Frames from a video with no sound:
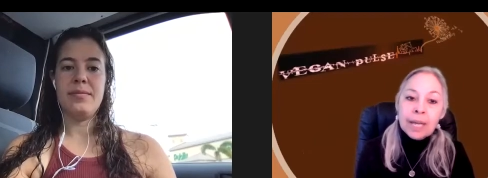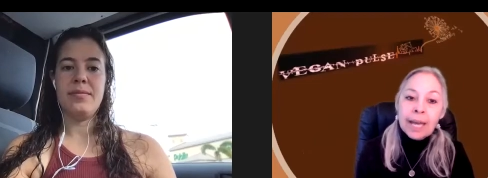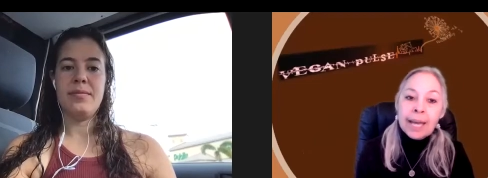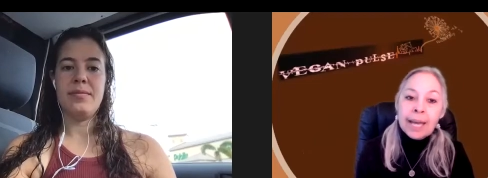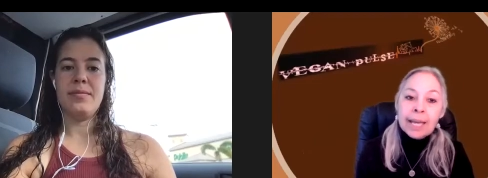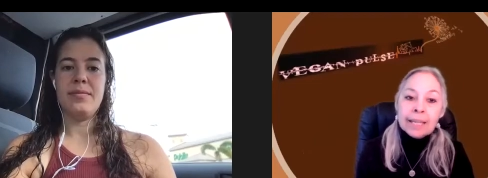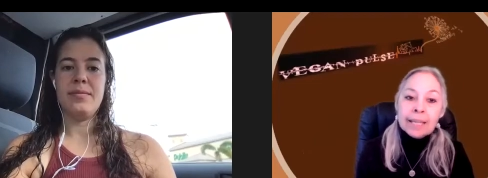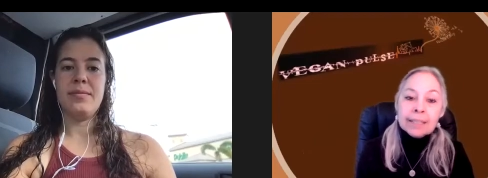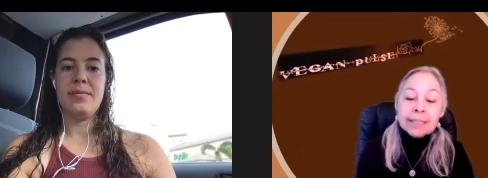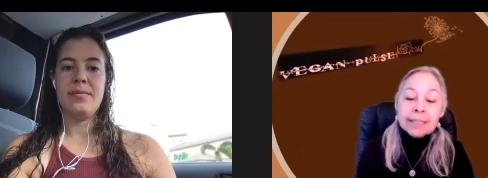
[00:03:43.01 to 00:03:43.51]

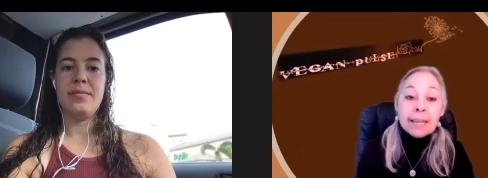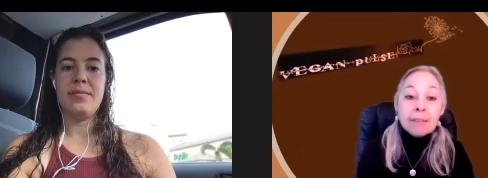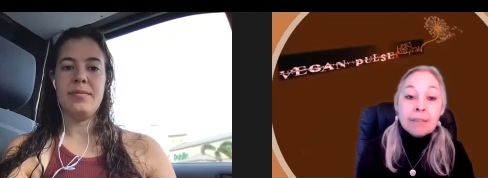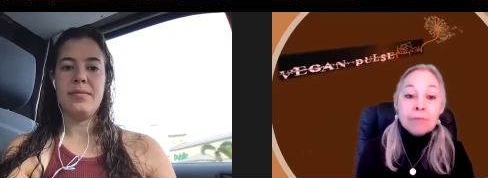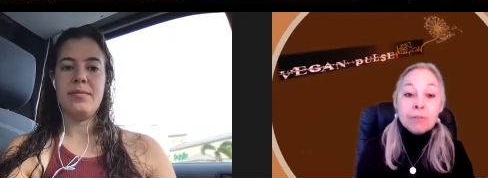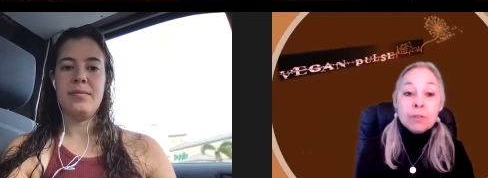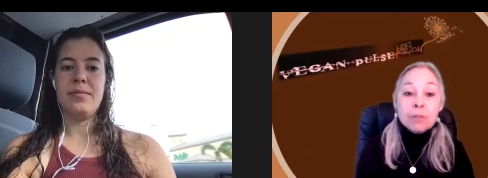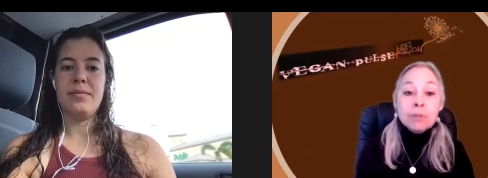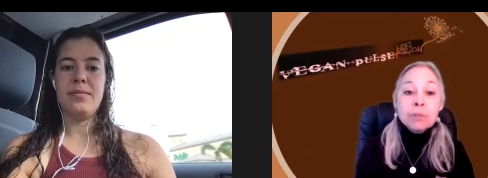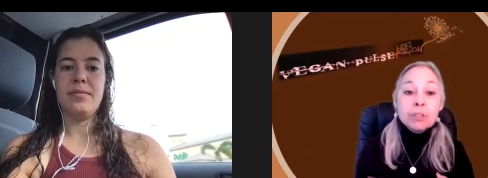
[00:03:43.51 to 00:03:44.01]
Speaker 1: and
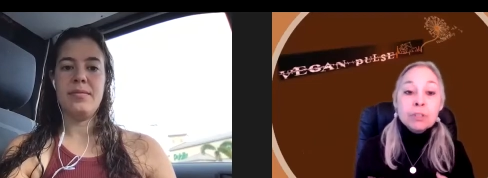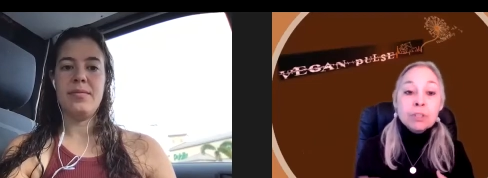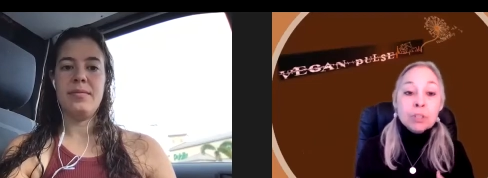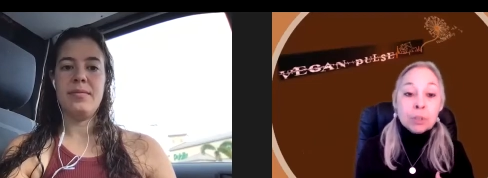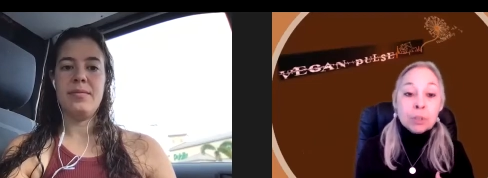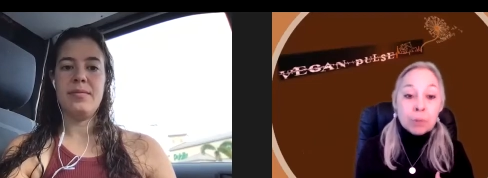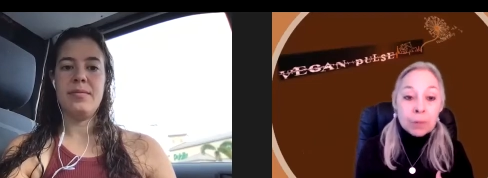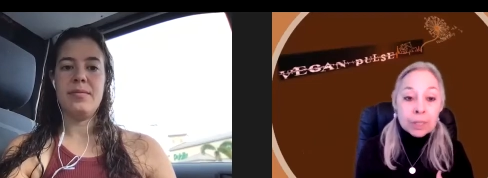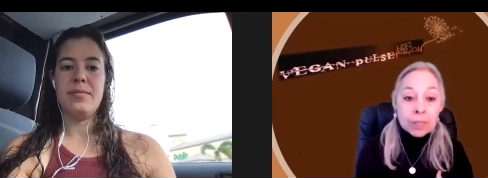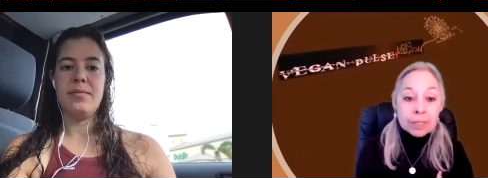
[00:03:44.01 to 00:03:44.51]
gave you the
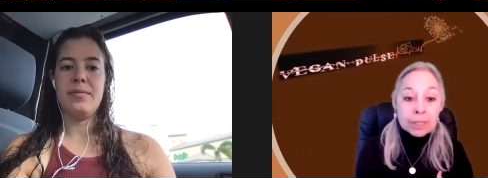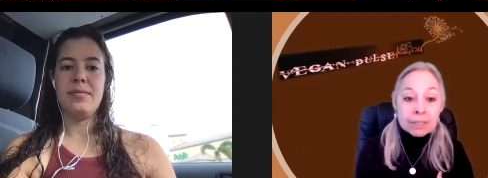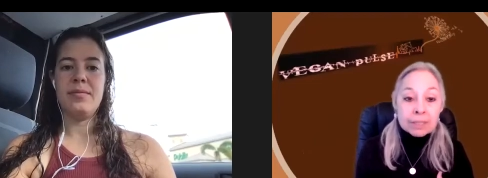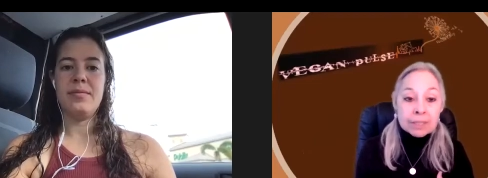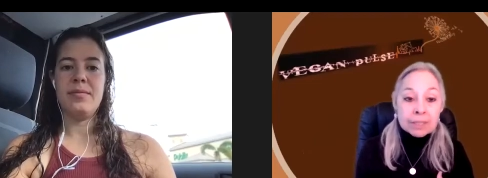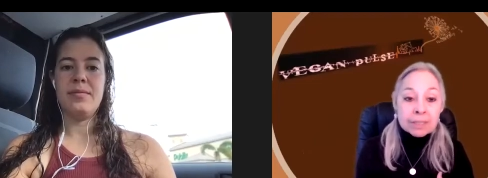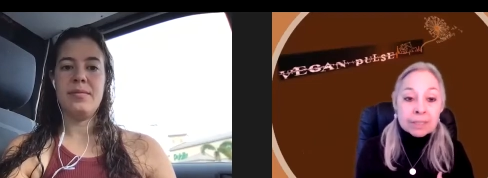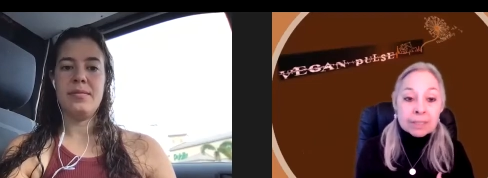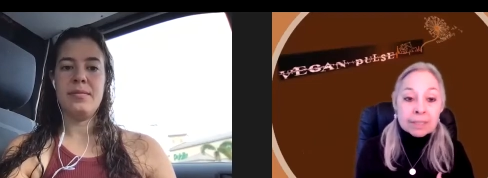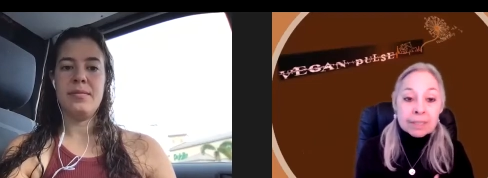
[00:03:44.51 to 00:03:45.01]

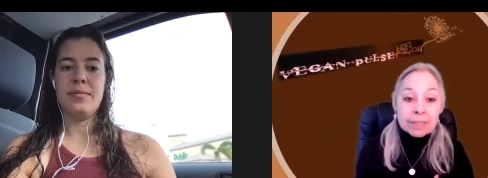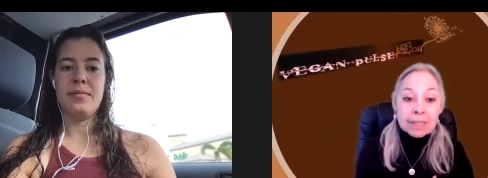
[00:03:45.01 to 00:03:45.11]
choice